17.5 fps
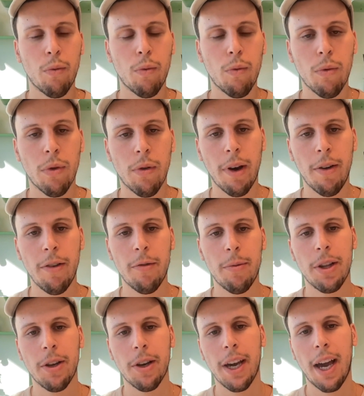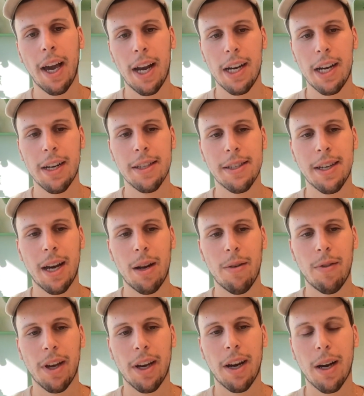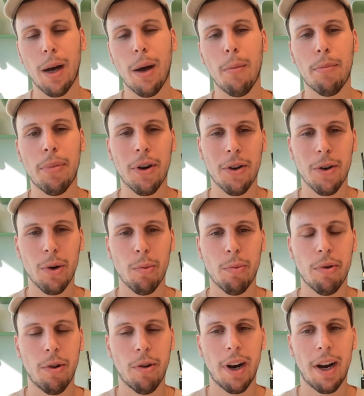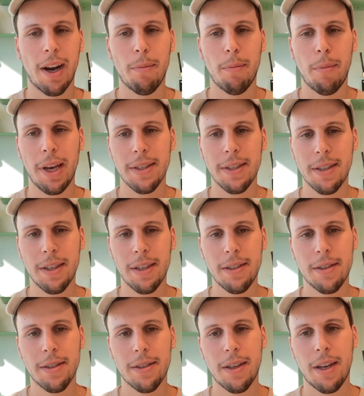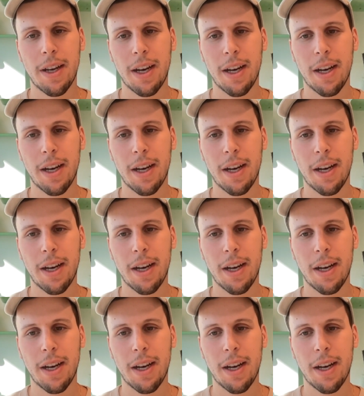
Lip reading: the way we've been looking at it is kind of like on a per program basis.